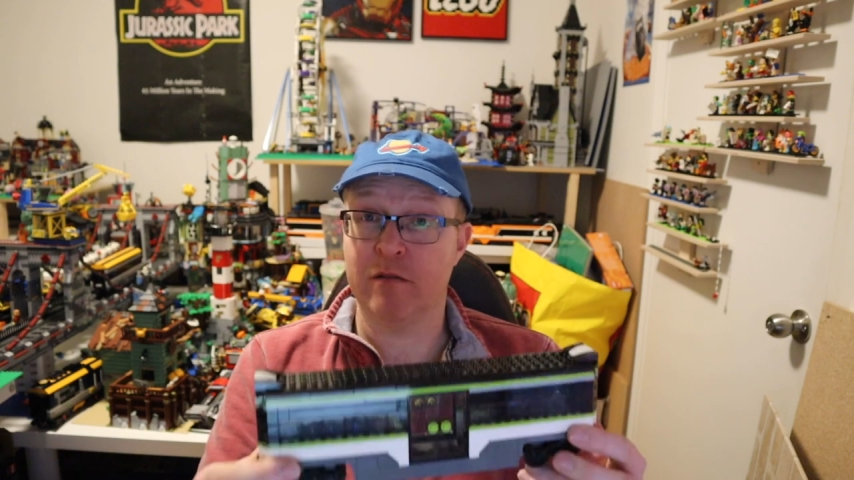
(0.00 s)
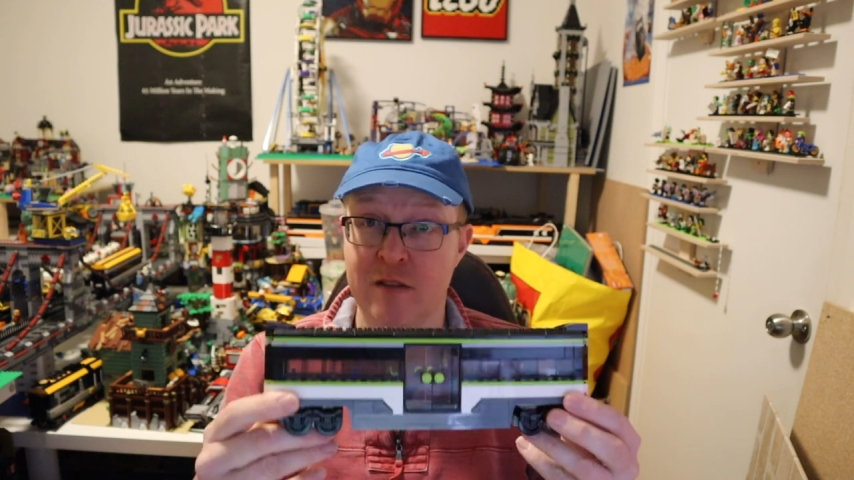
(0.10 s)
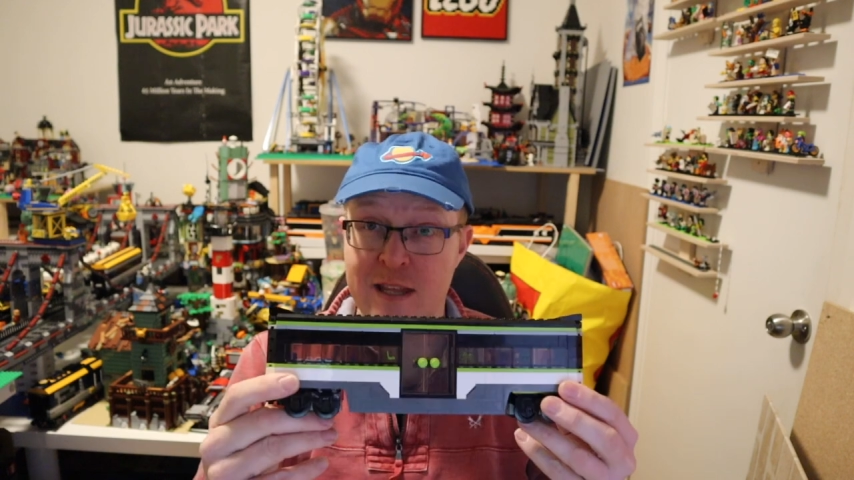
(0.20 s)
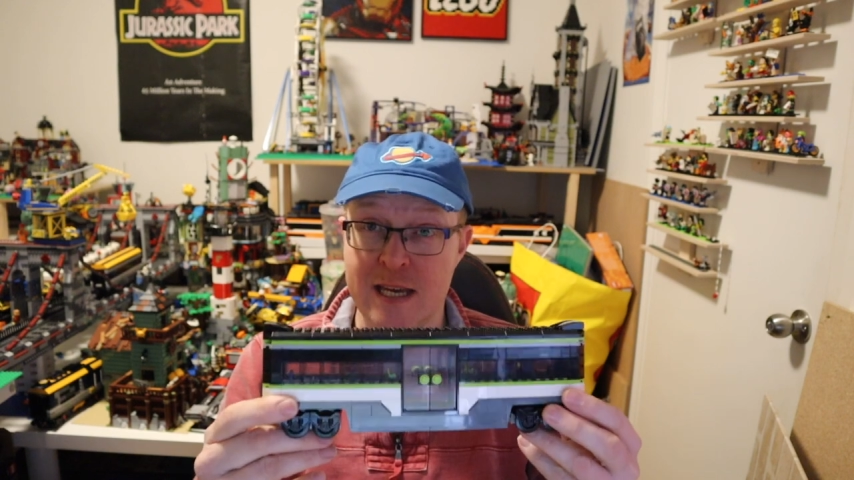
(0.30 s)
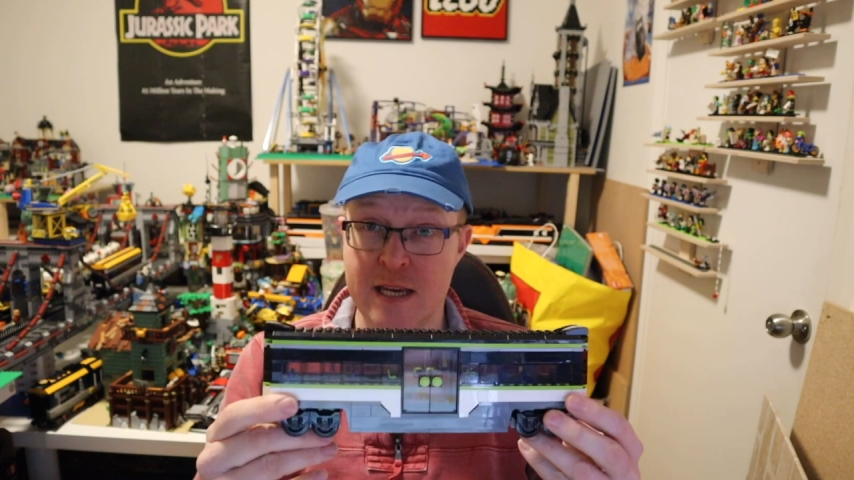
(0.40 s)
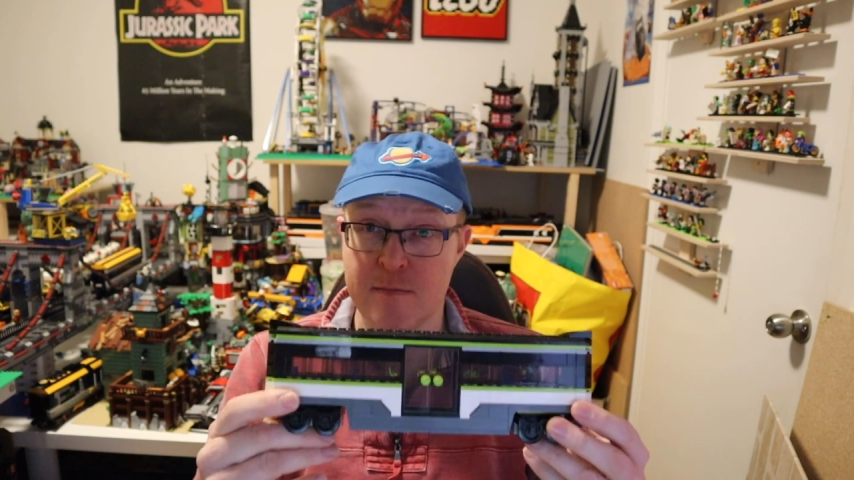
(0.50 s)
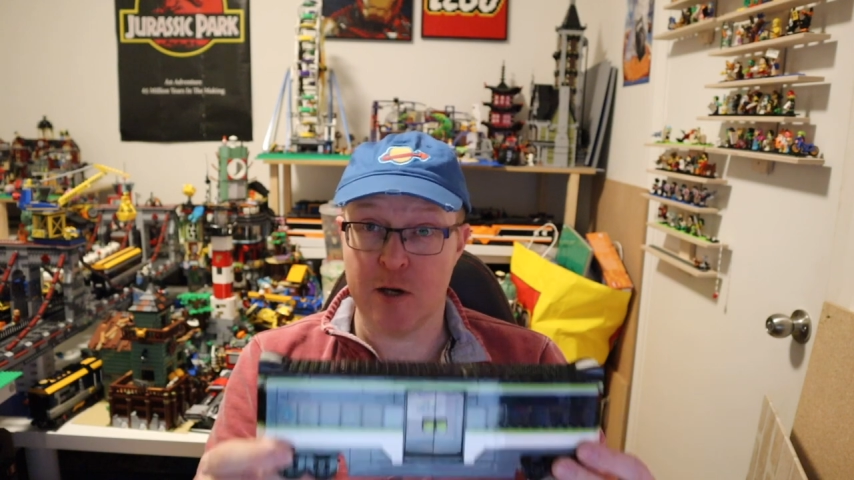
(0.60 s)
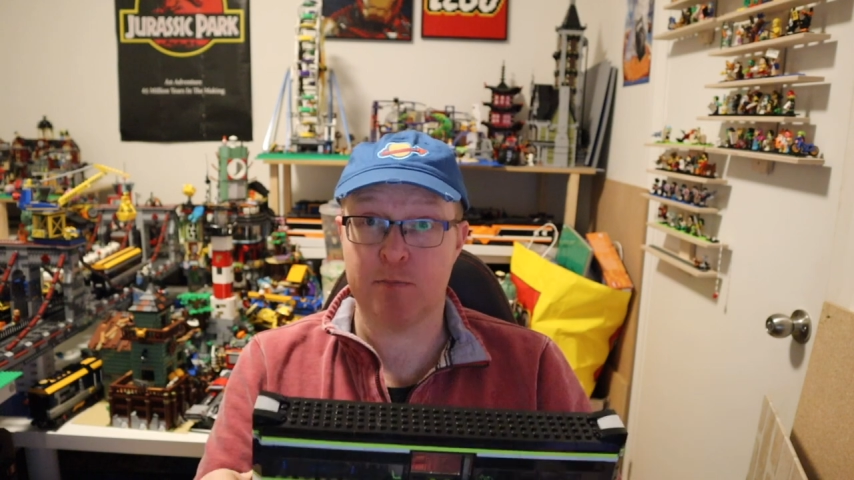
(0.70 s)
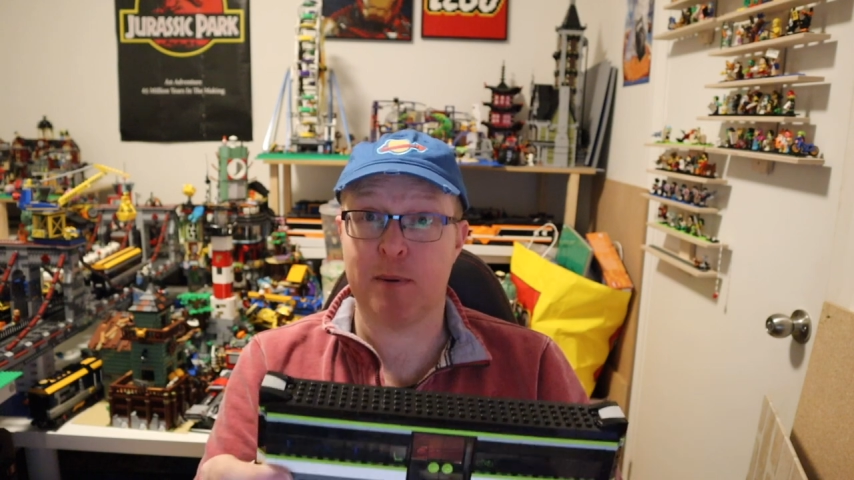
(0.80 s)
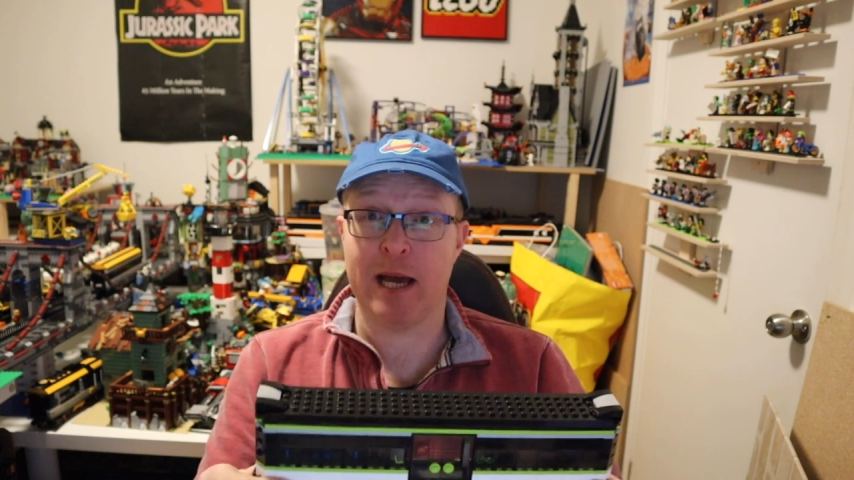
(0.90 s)
of the
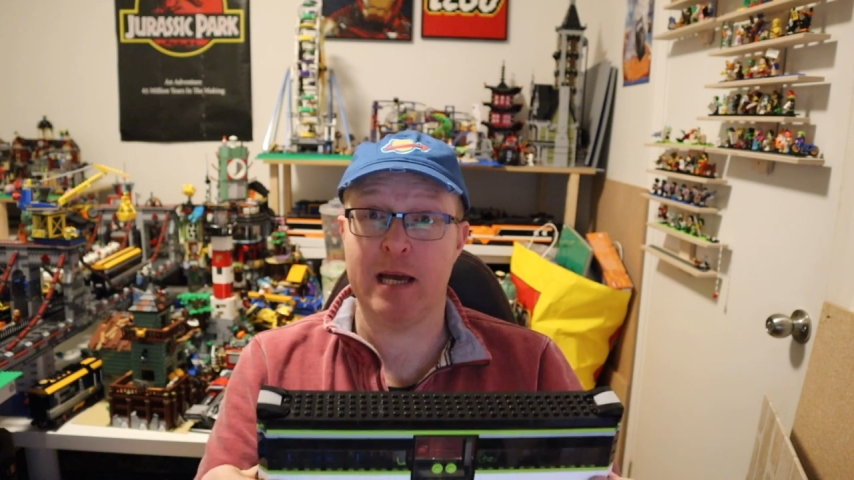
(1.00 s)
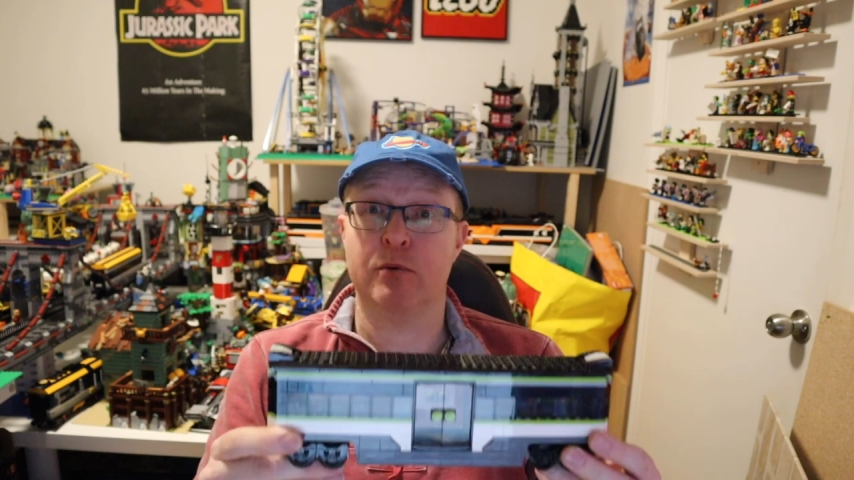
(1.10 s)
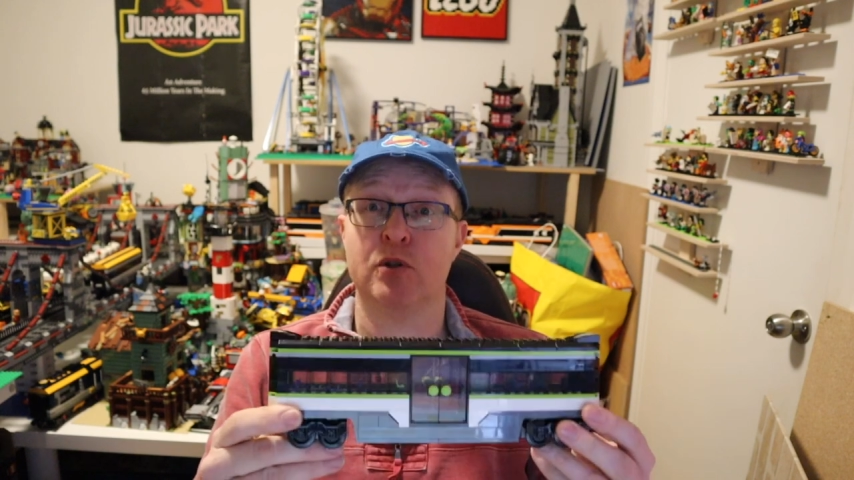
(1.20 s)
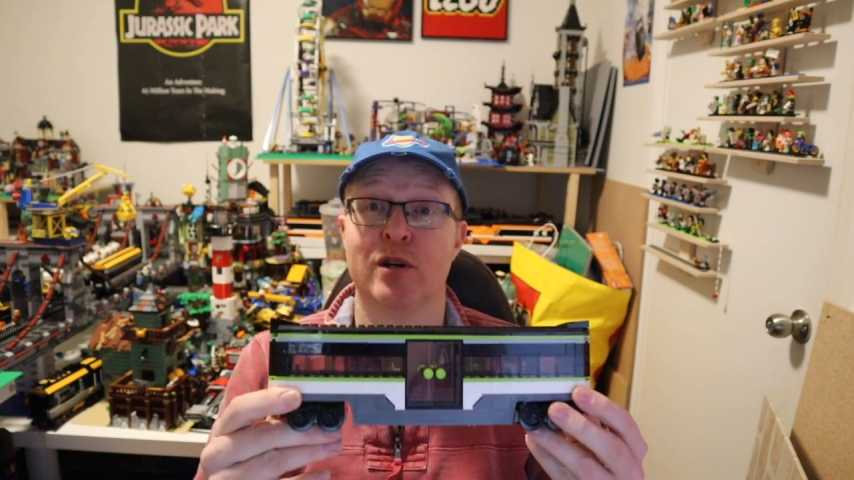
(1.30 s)
most playable